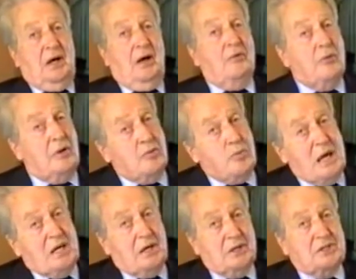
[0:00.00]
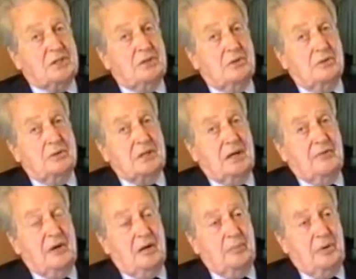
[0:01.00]
Well, the weaker schools, they're
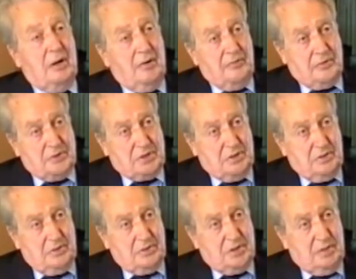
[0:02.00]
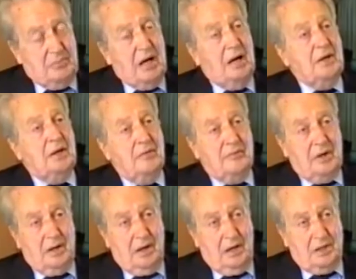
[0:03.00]
very powerful schools, demanding
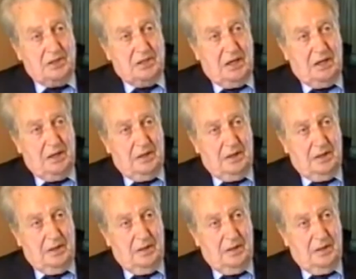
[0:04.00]
very high standards,